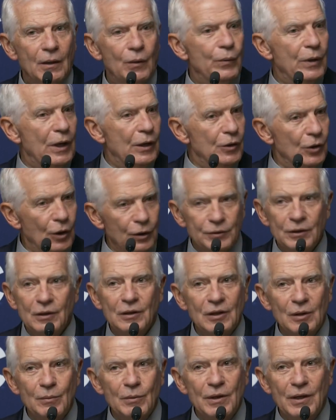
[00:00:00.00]
We are not
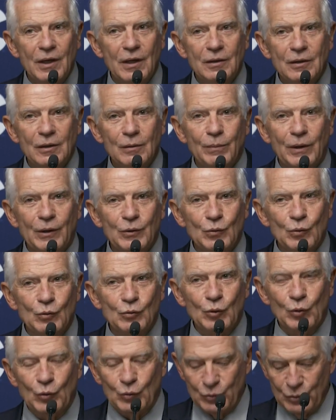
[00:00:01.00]
intimidated by your
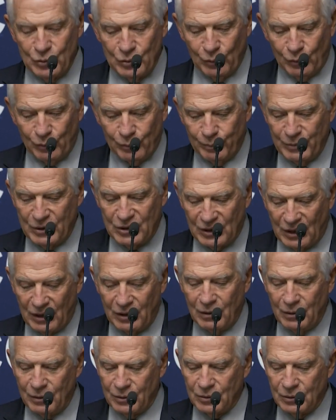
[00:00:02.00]
drones or
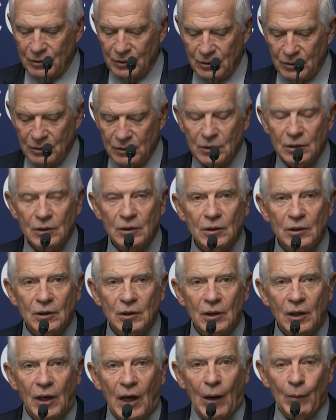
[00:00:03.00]
missiles.
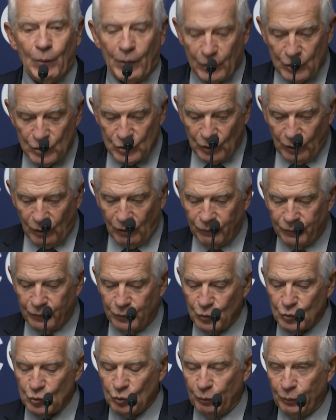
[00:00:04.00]
Our resolve
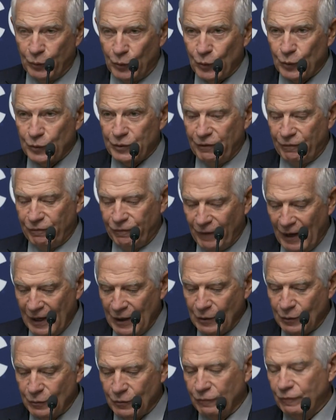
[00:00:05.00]
to support the
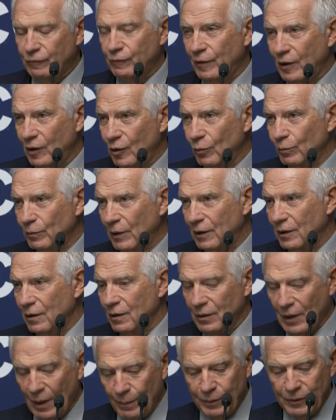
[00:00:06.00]
fight of freedom and
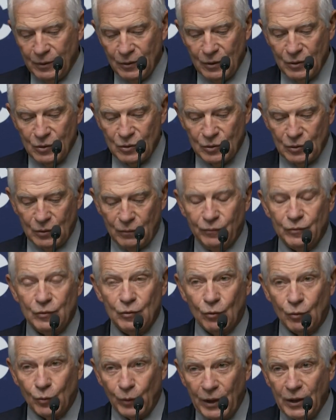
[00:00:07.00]
independence of
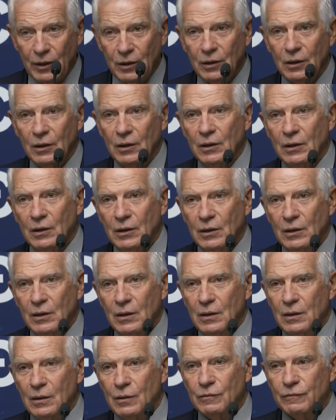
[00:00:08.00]
Ukraine
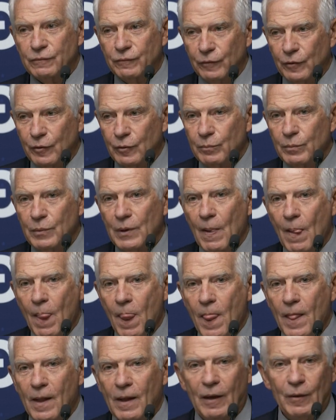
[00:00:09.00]
is firm
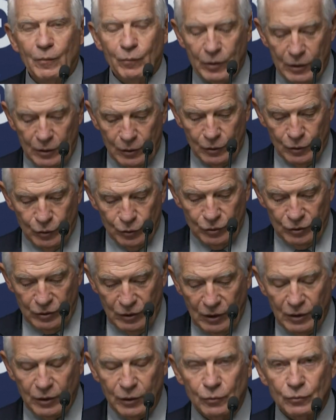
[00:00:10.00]
and will
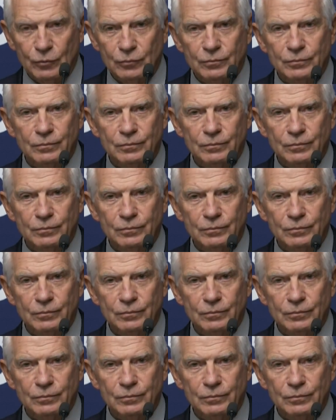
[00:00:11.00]
continue.